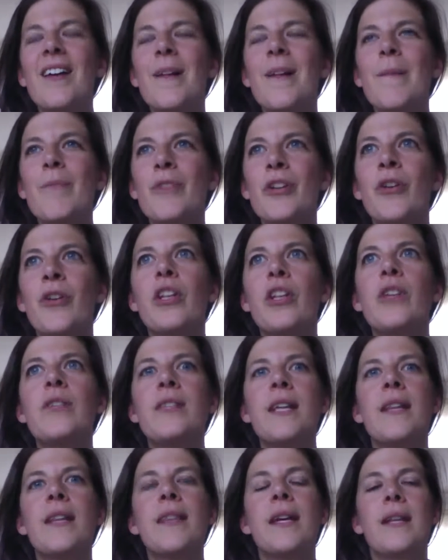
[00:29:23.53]
you
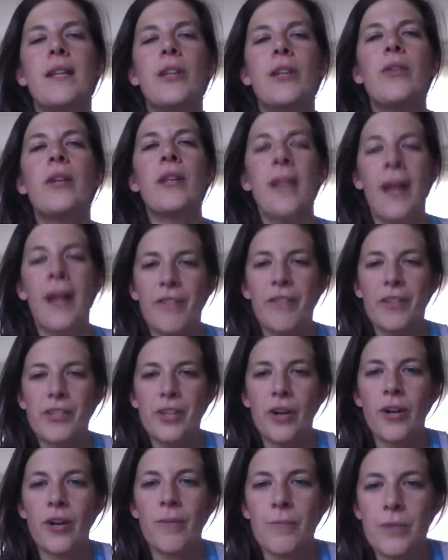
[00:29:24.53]
said that you didn't have the
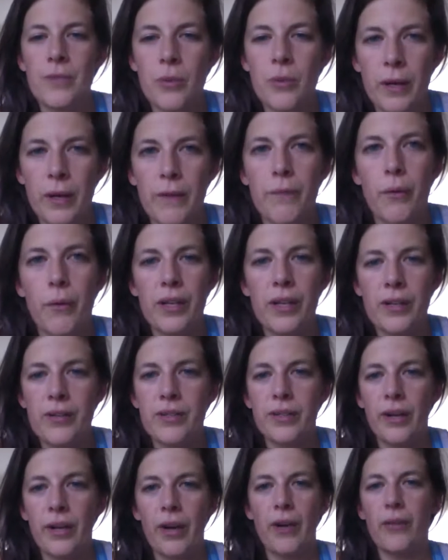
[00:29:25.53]
terms 24 years
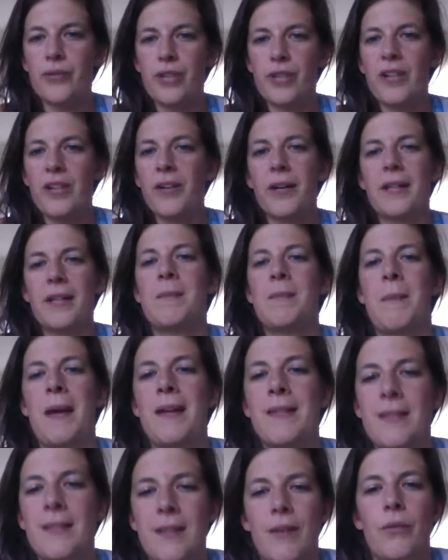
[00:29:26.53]
ago. Gender
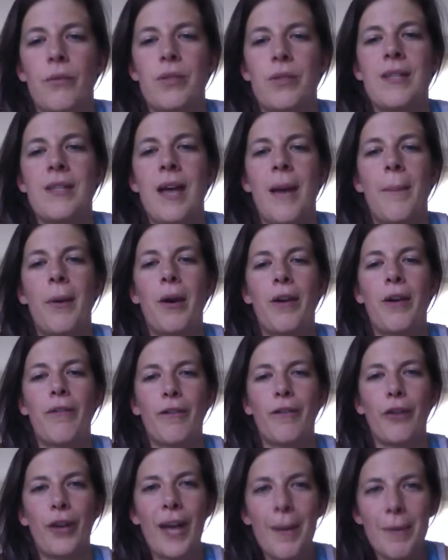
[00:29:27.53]
expansive was not part of
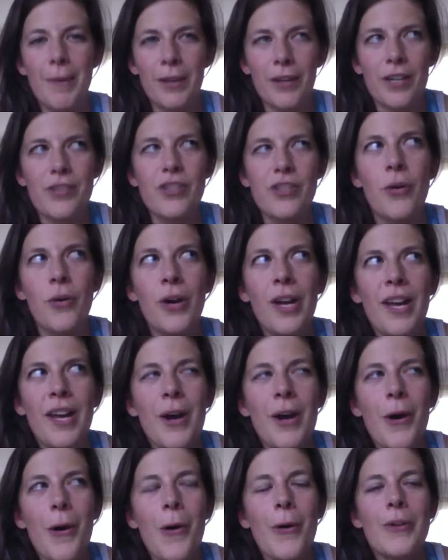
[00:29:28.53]
our vocabulary. So
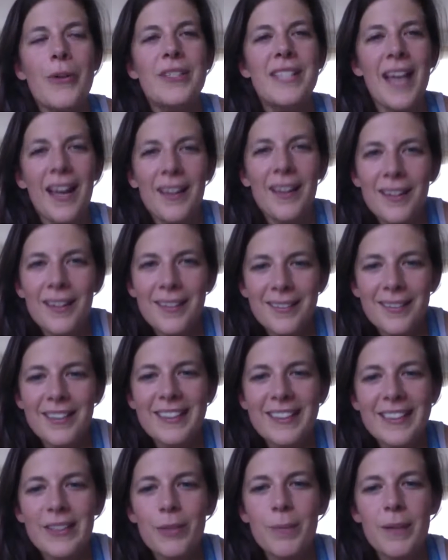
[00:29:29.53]
tell us a
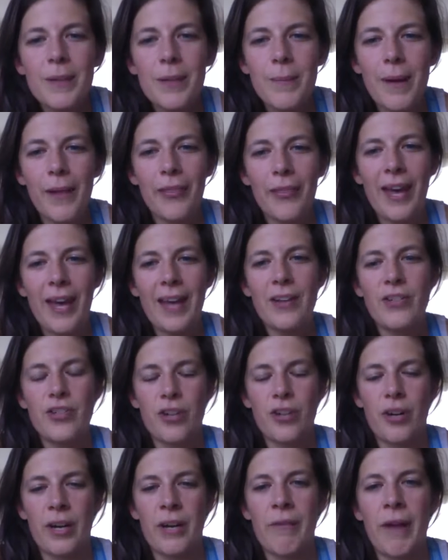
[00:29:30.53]
little bit about that
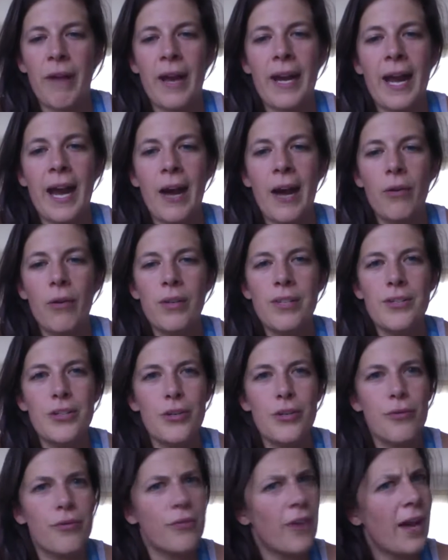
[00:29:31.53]
journey, right? How did
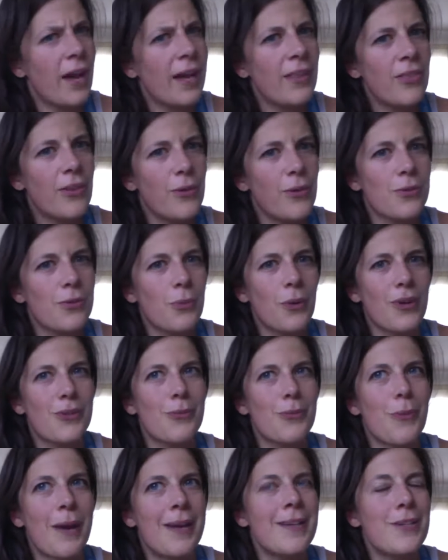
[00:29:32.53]
you find those words?
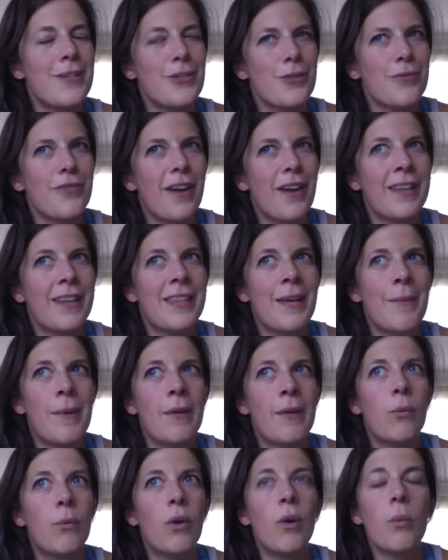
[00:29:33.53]
When did you find them?
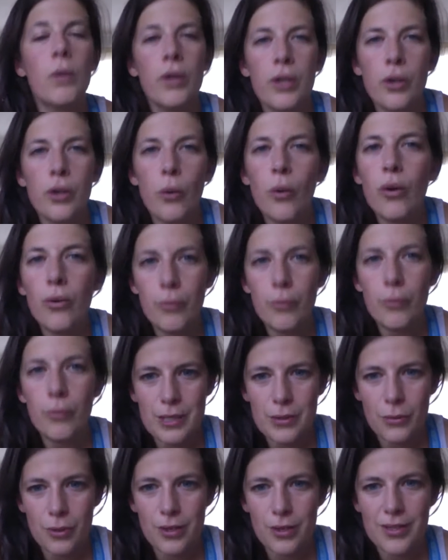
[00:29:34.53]
And what were your
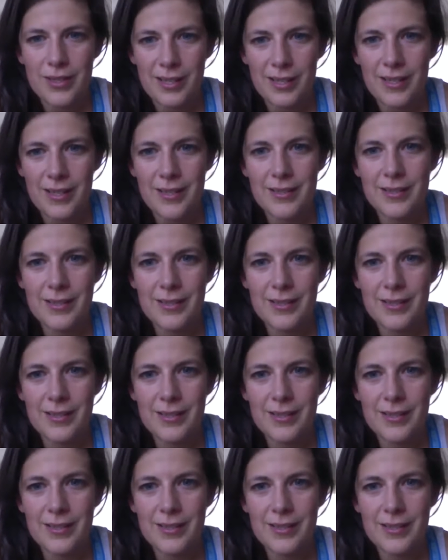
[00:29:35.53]
resources,